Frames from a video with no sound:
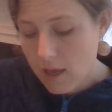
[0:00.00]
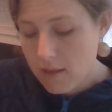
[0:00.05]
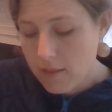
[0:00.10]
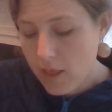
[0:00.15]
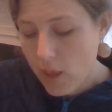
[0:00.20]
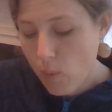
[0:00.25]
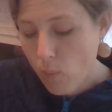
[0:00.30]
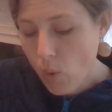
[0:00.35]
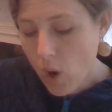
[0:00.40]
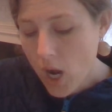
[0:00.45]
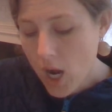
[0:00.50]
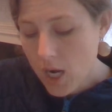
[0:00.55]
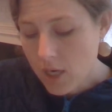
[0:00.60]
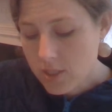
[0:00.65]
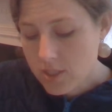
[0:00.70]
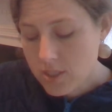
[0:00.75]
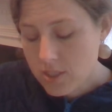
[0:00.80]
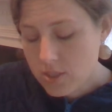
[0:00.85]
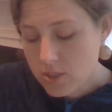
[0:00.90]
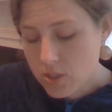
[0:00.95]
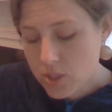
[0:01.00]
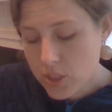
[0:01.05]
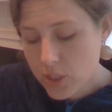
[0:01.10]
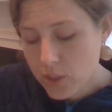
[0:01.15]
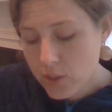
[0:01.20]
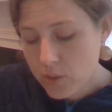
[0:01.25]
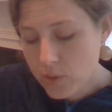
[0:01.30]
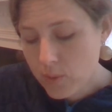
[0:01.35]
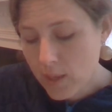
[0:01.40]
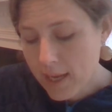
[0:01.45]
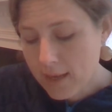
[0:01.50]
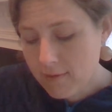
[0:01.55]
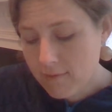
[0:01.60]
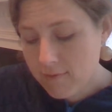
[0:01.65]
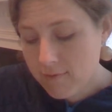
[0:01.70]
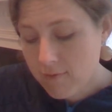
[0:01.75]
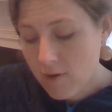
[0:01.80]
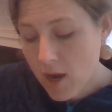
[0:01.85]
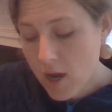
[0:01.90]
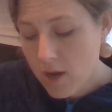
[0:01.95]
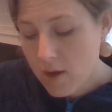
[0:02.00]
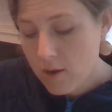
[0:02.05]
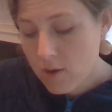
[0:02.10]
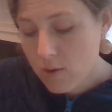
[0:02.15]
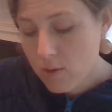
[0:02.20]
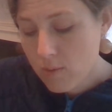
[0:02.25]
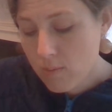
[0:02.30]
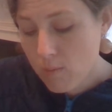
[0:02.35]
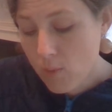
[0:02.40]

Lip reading: They walked to and fro